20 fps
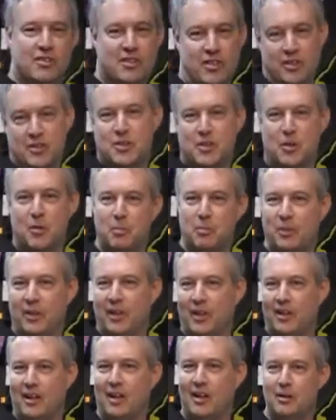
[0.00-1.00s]
the Cinsault
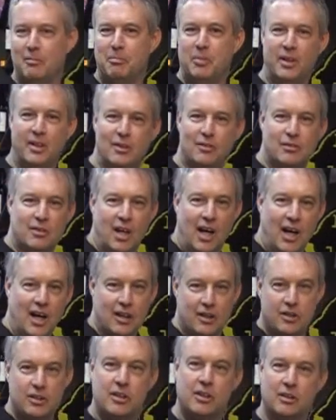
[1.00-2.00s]
plant on a
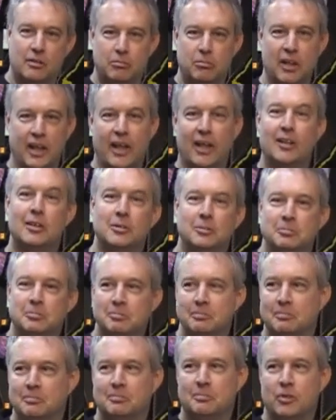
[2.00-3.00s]
Pinotage plant.
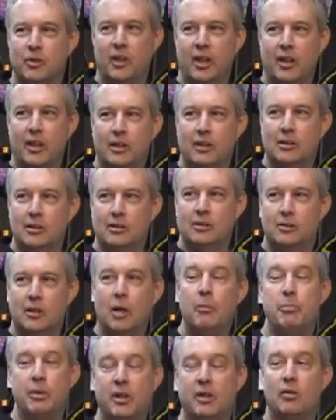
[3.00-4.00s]
Pinot Noir. There
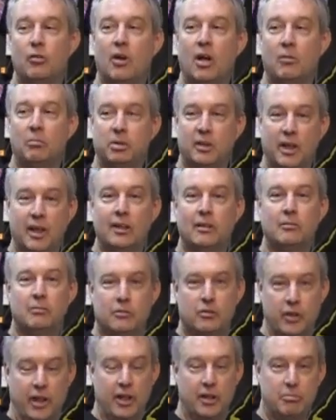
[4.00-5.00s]
you a go. Pinot Noir plant
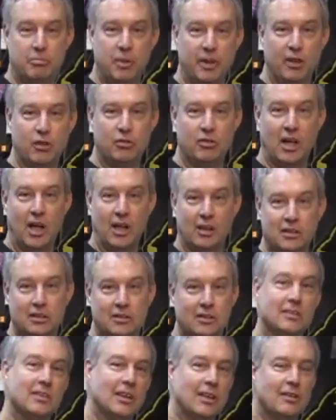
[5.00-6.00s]
created Pinotage.
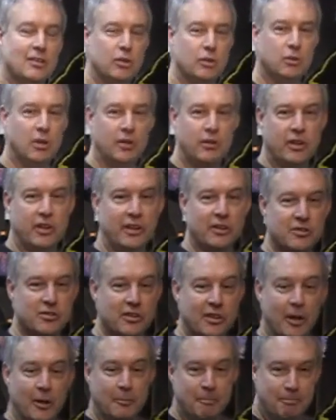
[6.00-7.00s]
Nice. 200 years
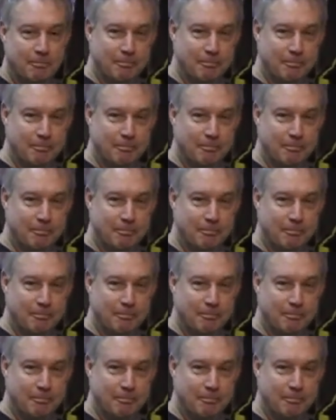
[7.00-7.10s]
ago.